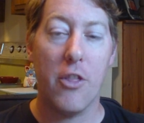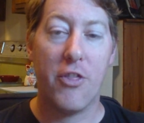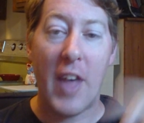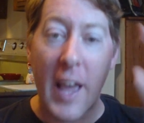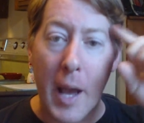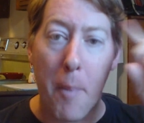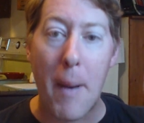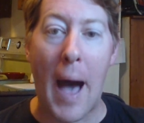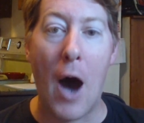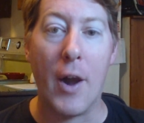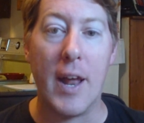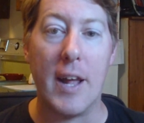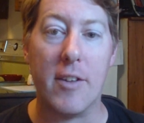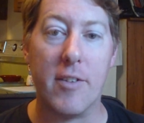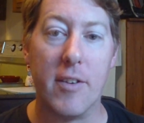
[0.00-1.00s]
Think about
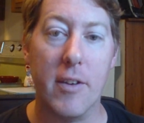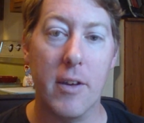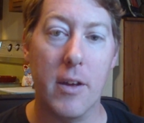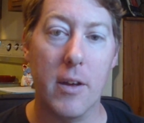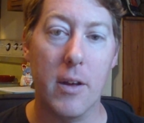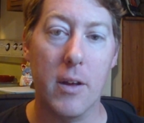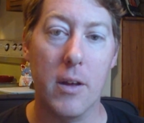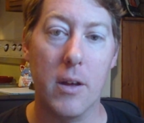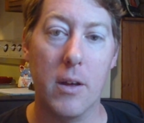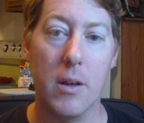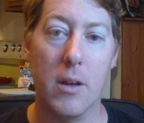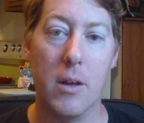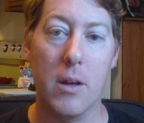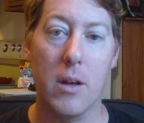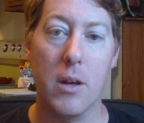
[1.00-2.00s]
it.
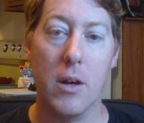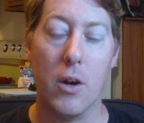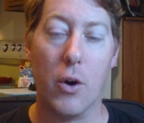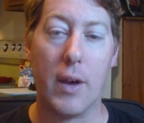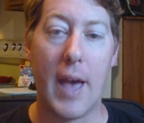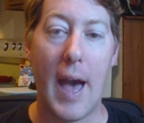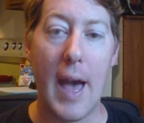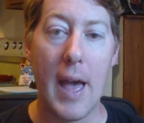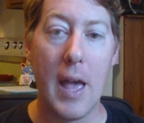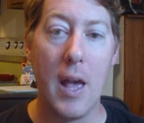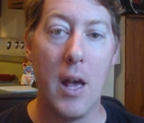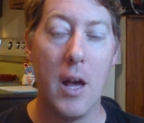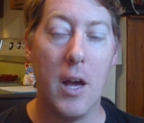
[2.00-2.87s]
Okay?